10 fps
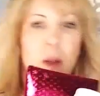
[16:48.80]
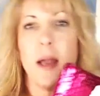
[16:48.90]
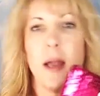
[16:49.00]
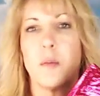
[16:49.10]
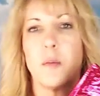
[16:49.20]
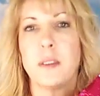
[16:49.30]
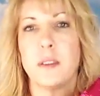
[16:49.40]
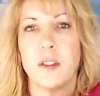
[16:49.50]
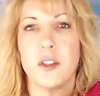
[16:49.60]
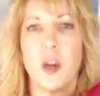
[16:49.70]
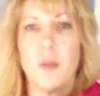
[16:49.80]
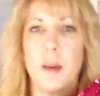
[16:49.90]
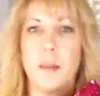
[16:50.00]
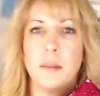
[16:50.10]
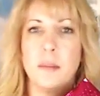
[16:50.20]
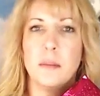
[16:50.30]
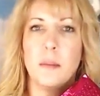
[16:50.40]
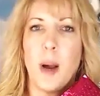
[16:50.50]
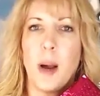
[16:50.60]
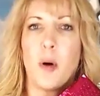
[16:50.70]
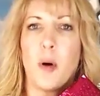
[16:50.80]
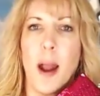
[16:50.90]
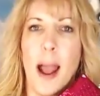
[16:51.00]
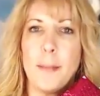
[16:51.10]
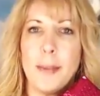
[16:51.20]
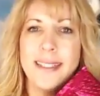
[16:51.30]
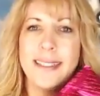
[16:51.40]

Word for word: Lens wants to show me bubble wrap.